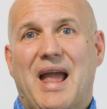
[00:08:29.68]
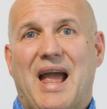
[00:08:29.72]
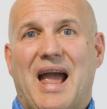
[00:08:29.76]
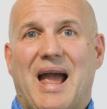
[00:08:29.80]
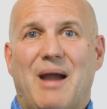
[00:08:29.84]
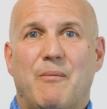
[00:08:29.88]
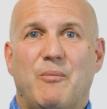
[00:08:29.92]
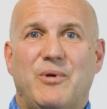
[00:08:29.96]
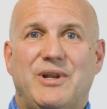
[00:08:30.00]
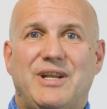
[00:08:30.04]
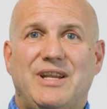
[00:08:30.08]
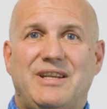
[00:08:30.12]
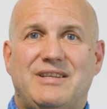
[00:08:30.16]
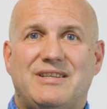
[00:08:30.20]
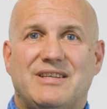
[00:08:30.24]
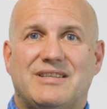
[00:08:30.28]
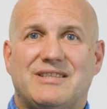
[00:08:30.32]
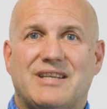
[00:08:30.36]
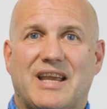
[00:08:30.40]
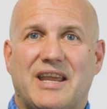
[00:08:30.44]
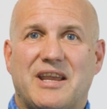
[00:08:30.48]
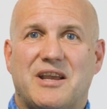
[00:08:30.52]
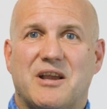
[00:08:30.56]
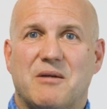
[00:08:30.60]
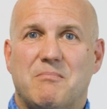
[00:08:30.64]
And we need to
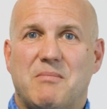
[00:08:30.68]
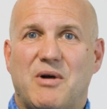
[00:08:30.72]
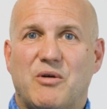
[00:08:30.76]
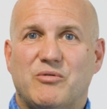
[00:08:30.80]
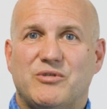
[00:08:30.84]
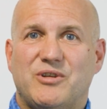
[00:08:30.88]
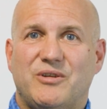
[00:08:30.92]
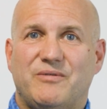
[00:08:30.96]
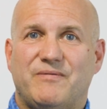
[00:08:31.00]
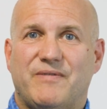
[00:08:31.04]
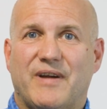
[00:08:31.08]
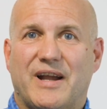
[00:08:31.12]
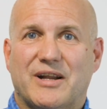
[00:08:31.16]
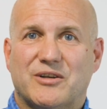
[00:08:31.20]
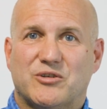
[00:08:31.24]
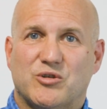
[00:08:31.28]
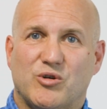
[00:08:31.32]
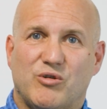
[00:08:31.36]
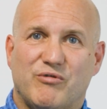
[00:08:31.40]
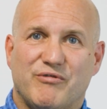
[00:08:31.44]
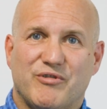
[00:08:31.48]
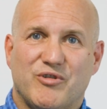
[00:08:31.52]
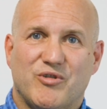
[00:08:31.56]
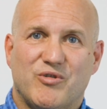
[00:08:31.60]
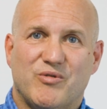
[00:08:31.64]
take a
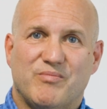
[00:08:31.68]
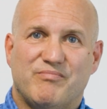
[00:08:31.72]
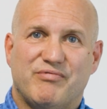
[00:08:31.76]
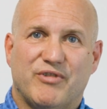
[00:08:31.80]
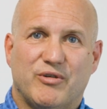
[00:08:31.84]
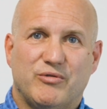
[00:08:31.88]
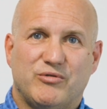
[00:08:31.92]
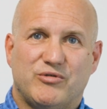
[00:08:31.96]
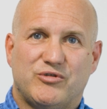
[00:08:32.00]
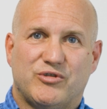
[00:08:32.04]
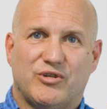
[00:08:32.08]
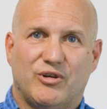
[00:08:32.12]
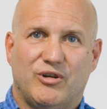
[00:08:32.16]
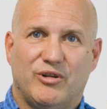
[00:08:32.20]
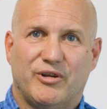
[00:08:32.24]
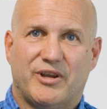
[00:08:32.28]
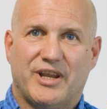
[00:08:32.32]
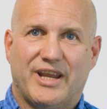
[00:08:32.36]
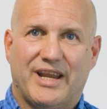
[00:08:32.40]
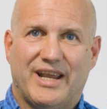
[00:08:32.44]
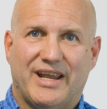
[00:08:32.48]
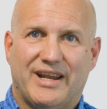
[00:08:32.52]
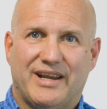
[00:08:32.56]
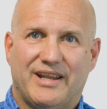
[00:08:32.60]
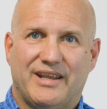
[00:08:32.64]
multifactorial approach to
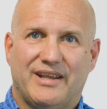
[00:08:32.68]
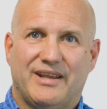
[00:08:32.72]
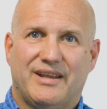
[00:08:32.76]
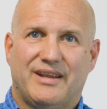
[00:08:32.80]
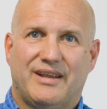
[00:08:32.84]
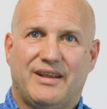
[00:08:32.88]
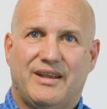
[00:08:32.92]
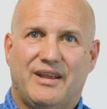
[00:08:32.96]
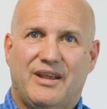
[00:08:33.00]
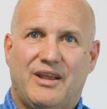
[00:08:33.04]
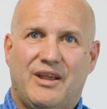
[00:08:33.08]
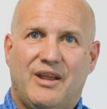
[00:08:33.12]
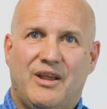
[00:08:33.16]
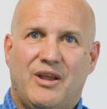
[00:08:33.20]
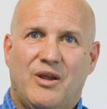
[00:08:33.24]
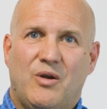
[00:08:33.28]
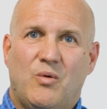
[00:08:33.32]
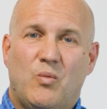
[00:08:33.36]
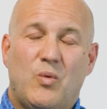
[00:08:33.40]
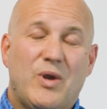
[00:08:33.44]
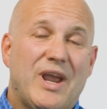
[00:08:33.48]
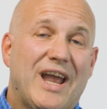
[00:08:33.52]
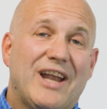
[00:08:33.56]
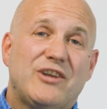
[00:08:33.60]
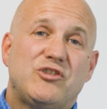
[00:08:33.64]
looking at it.
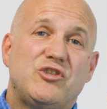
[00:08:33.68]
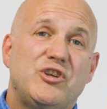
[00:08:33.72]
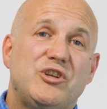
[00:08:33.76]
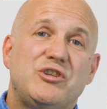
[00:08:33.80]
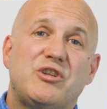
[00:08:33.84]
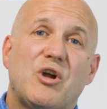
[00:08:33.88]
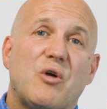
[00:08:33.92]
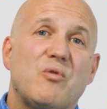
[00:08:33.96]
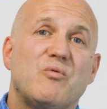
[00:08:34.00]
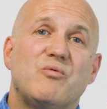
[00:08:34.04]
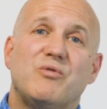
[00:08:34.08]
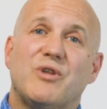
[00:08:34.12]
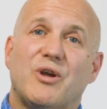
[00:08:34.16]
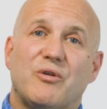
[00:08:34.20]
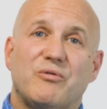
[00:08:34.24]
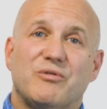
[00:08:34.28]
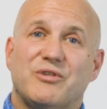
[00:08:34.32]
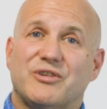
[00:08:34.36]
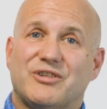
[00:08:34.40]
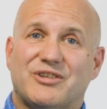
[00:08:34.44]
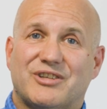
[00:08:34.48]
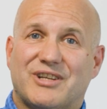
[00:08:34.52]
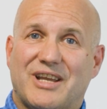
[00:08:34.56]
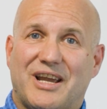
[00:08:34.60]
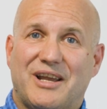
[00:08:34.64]
We actually don't know the
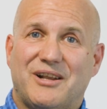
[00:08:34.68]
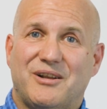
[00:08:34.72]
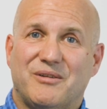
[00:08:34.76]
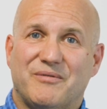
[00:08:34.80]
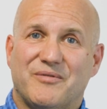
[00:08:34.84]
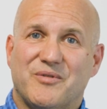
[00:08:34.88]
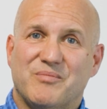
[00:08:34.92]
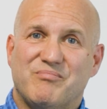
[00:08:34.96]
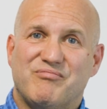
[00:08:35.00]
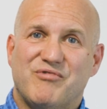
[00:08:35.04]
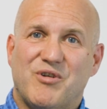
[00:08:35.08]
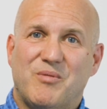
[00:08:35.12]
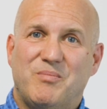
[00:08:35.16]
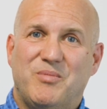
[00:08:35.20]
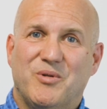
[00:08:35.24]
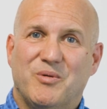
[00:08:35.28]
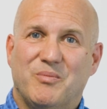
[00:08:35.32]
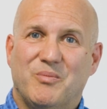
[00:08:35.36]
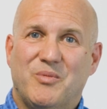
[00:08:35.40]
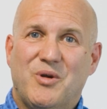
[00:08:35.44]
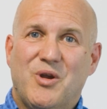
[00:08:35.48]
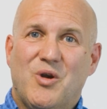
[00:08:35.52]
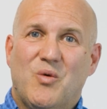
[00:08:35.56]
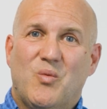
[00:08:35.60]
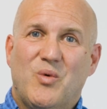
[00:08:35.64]
scale of the
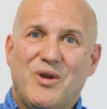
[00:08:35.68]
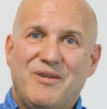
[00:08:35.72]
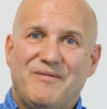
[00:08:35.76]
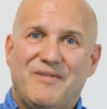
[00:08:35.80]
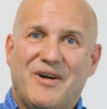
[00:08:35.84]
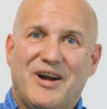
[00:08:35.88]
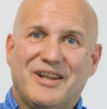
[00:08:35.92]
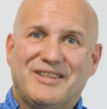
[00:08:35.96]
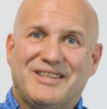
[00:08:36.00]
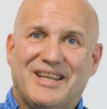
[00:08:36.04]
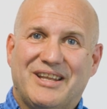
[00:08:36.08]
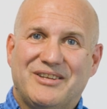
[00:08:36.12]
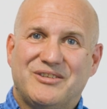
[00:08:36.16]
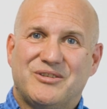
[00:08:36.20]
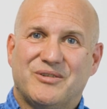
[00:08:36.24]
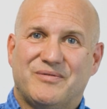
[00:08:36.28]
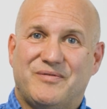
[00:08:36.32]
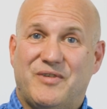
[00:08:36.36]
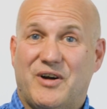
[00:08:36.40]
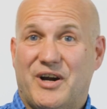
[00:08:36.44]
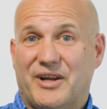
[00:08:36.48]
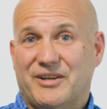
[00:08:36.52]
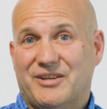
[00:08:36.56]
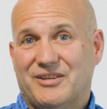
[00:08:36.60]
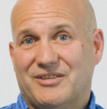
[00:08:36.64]
problem. We've
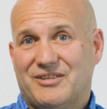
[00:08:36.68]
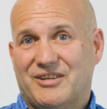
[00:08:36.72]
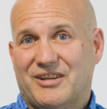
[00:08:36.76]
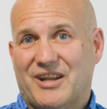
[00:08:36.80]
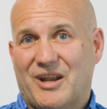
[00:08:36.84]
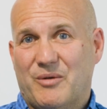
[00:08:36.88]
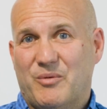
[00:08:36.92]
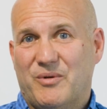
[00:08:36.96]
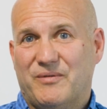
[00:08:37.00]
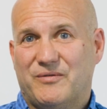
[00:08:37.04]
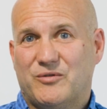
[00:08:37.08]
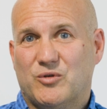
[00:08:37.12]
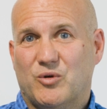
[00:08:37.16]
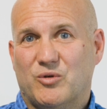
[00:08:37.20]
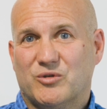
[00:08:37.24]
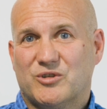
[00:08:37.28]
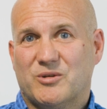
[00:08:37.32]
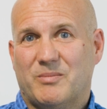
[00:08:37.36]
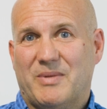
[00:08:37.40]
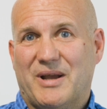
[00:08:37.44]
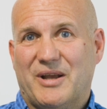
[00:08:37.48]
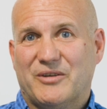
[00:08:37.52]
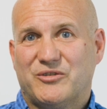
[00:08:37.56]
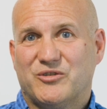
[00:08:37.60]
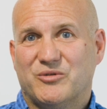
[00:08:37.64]
identified, and today we've talked
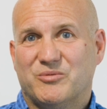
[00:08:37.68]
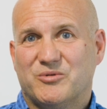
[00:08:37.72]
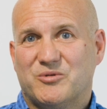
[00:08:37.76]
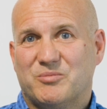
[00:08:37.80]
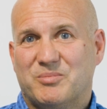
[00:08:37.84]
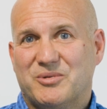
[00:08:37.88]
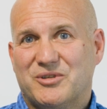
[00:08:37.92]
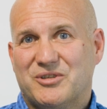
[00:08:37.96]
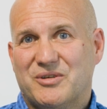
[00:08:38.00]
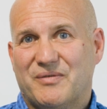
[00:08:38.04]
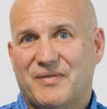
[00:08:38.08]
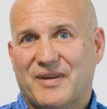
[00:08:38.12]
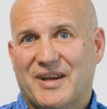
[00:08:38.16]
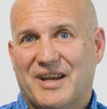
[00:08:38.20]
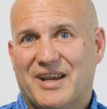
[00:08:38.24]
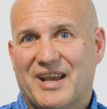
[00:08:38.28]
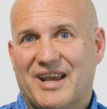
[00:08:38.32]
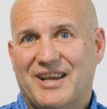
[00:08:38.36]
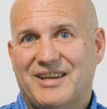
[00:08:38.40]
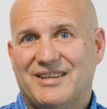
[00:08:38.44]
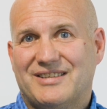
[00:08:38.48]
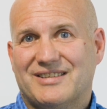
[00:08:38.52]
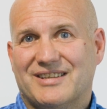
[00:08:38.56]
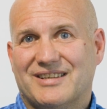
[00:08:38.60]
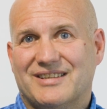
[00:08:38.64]
about some specific
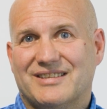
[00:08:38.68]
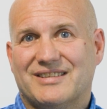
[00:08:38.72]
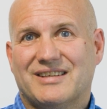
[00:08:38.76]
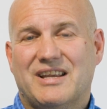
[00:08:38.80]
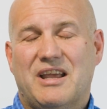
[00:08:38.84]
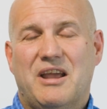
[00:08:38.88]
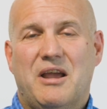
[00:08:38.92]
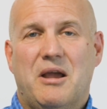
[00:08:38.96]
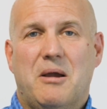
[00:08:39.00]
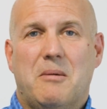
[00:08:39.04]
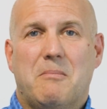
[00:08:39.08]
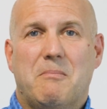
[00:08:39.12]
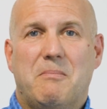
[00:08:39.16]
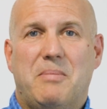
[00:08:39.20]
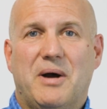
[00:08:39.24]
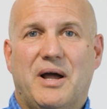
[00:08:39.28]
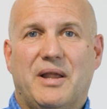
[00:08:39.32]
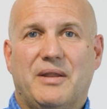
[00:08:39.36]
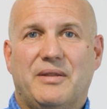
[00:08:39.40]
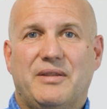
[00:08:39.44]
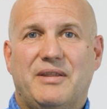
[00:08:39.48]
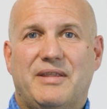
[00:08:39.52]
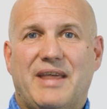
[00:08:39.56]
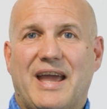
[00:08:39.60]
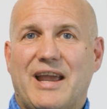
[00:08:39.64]
cases,
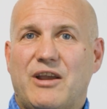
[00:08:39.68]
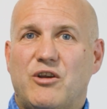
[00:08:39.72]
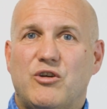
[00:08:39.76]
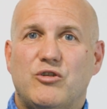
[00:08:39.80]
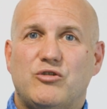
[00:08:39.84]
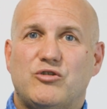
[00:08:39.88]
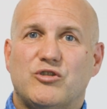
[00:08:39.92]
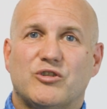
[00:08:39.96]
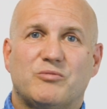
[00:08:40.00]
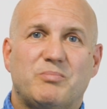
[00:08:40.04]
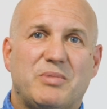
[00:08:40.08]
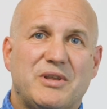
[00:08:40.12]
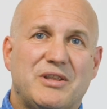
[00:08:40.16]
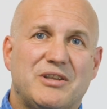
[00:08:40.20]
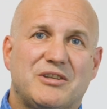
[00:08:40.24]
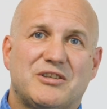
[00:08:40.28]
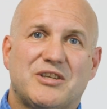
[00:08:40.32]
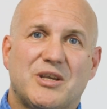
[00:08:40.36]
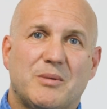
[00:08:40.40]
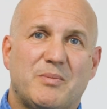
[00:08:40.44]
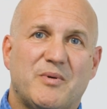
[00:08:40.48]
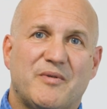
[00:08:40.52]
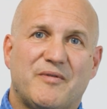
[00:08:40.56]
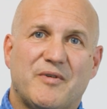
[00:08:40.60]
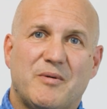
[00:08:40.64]
but that could just be the
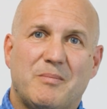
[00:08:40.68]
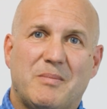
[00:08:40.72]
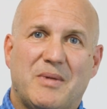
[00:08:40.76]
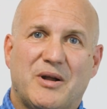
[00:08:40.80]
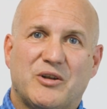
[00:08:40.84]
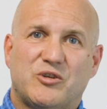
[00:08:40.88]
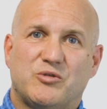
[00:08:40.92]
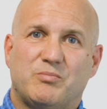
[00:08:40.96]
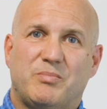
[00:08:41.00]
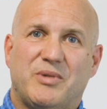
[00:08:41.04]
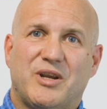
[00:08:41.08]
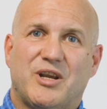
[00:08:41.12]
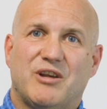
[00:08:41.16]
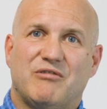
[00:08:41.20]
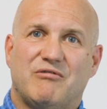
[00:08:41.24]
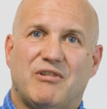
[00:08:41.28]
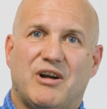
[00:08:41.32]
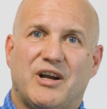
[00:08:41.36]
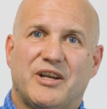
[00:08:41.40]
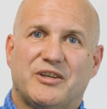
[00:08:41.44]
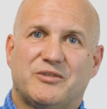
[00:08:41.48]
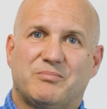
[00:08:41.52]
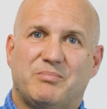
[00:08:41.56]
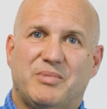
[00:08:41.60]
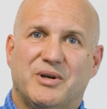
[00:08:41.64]
tip of a much bigger
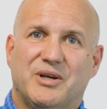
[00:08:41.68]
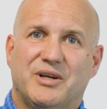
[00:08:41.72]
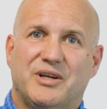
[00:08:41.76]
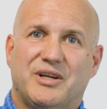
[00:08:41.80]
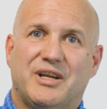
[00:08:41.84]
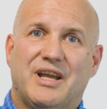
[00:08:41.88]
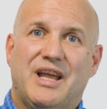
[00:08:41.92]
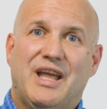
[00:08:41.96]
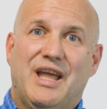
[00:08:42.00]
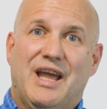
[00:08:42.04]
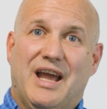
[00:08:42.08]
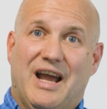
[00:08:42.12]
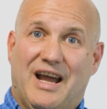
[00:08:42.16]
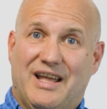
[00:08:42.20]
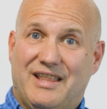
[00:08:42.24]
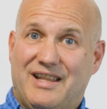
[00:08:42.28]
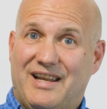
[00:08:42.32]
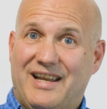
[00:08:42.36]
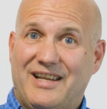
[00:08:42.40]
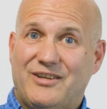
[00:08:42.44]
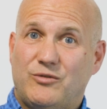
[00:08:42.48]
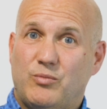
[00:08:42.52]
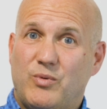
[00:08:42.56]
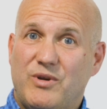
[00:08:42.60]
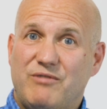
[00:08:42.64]
iceberg. And
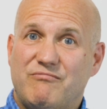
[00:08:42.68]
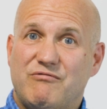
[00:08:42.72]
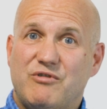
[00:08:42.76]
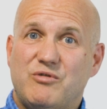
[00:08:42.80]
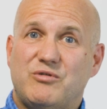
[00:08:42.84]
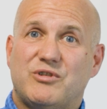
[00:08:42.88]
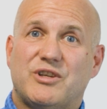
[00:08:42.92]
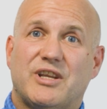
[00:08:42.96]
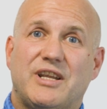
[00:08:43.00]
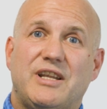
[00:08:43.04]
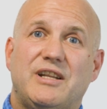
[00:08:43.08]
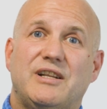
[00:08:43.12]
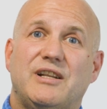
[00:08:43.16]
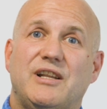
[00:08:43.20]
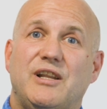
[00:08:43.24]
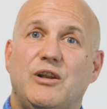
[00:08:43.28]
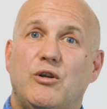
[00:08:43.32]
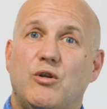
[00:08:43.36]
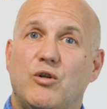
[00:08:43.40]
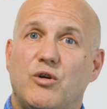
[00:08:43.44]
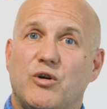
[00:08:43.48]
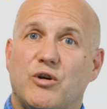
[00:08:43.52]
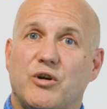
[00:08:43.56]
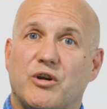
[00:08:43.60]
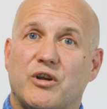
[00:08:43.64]
unless we routinely
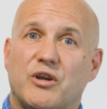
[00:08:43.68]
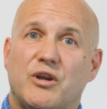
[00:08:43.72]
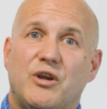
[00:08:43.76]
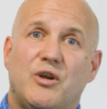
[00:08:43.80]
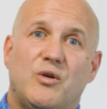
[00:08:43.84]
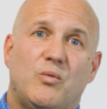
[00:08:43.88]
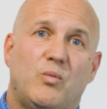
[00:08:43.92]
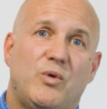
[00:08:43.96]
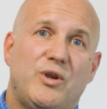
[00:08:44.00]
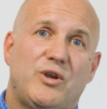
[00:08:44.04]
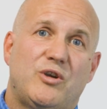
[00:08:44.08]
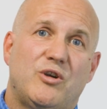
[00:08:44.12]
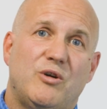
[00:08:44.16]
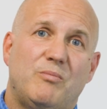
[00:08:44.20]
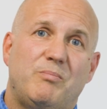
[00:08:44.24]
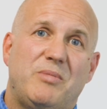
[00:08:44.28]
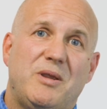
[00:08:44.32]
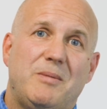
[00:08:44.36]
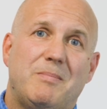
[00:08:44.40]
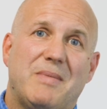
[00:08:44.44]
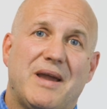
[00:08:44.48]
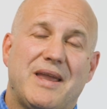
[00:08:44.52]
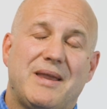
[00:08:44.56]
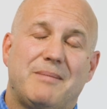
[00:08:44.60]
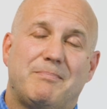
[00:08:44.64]
look, we could be
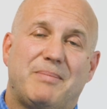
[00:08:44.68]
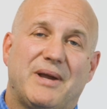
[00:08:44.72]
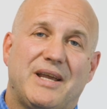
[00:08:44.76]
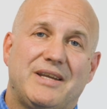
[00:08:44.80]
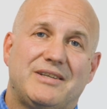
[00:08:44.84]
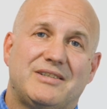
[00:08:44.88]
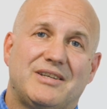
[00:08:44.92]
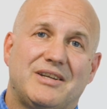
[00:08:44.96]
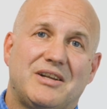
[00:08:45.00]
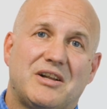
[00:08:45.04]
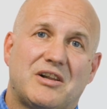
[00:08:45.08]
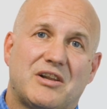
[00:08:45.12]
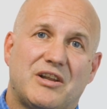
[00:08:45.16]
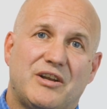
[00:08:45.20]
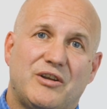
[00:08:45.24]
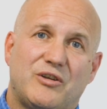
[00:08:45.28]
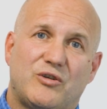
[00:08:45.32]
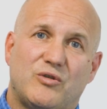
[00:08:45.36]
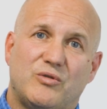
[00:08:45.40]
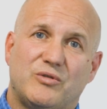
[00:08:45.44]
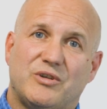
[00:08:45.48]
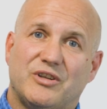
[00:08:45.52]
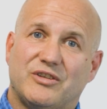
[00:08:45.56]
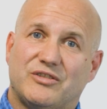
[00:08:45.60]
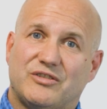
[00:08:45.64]
basing
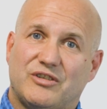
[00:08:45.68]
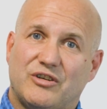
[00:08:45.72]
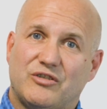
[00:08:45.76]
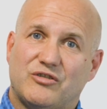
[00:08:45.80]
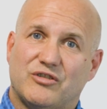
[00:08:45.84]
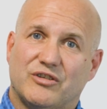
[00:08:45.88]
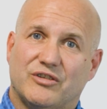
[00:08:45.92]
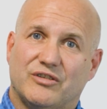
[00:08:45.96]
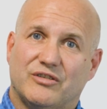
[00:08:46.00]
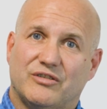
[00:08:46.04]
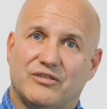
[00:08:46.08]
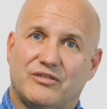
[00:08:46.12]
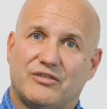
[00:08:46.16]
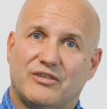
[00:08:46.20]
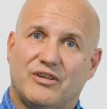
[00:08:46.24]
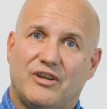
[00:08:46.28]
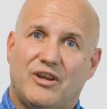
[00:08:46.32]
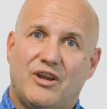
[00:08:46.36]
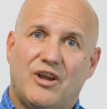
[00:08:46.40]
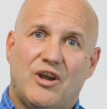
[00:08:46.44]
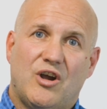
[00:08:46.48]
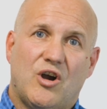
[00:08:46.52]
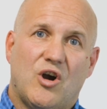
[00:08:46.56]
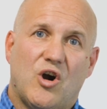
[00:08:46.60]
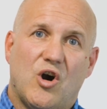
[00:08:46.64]
clinical decisions
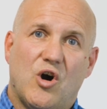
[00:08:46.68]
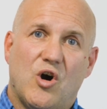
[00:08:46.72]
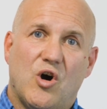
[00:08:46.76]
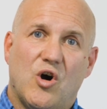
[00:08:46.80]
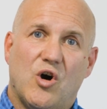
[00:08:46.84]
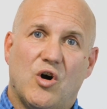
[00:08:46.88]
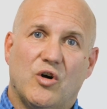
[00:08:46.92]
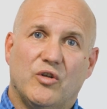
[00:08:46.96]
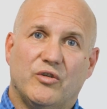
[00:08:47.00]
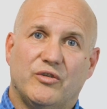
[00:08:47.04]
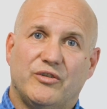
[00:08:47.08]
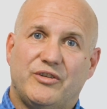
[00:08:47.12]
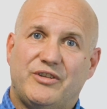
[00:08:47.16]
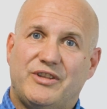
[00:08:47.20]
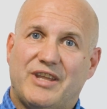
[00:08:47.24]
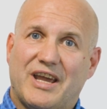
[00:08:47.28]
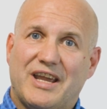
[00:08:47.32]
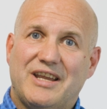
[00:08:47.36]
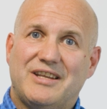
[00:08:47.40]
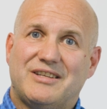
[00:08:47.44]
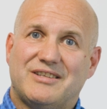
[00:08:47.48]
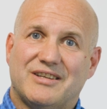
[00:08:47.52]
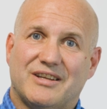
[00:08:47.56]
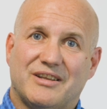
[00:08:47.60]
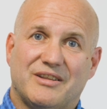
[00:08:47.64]
on
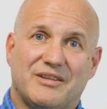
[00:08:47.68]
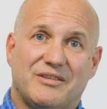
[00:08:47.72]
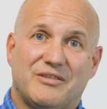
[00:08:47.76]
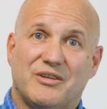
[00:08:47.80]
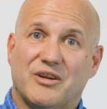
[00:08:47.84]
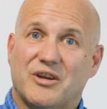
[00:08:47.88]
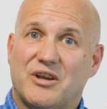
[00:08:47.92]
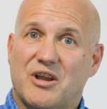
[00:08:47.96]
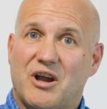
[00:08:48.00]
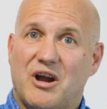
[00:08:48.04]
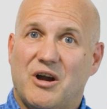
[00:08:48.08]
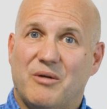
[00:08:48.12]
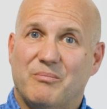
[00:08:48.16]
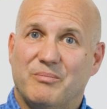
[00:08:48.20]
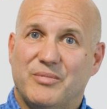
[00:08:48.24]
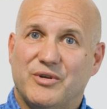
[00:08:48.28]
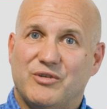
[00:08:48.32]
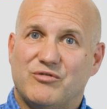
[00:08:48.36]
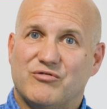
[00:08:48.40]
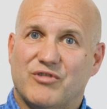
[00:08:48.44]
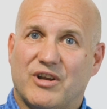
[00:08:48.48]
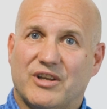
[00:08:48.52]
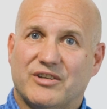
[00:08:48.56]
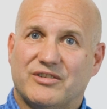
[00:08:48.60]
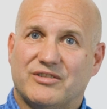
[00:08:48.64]
data that can't be
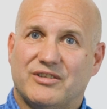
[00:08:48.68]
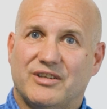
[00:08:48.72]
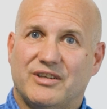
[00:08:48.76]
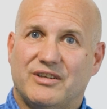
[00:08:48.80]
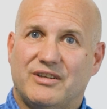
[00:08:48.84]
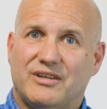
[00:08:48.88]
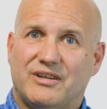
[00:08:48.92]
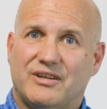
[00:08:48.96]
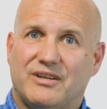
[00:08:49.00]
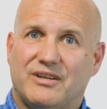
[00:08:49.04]
trusted.